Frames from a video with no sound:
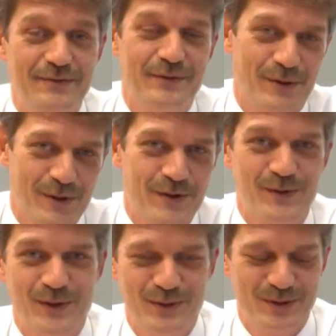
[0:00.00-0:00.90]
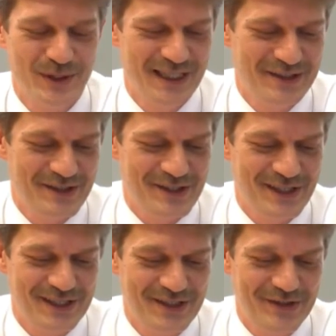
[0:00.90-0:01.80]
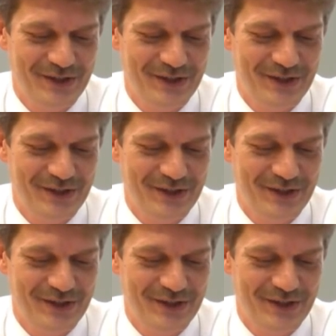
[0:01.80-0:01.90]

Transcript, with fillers: For those of you who are interested